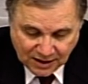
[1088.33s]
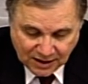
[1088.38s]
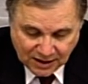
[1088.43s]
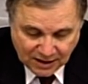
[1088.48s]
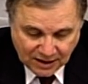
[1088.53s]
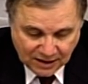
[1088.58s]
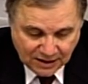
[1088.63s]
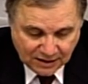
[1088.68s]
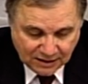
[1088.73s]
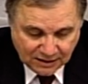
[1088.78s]

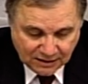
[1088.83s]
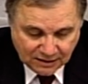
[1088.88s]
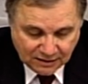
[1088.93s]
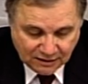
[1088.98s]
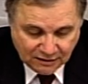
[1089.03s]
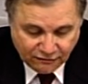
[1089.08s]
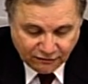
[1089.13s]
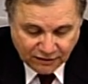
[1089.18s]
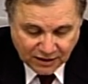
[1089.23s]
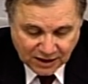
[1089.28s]
and
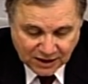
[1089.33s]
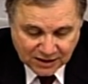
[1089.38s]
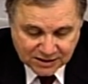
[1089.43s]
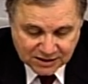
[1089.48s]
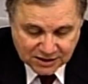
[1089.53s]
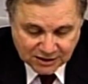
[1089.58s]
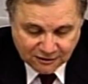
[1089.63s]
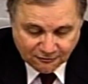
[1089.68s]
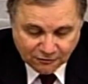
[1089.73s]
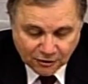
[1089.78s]
the
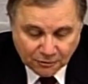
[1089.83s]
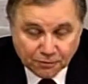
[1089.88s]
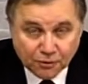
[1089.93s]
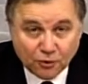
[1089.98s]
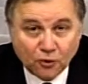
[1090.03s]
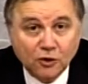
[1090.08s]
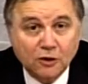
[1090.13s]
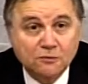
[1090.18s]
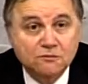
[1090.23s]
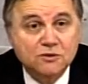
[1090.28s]
financing of the
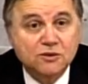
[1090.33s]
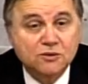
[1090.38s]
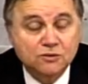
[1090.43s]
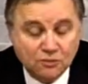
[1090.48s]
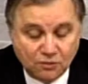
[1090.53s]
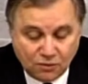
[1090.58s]
programs,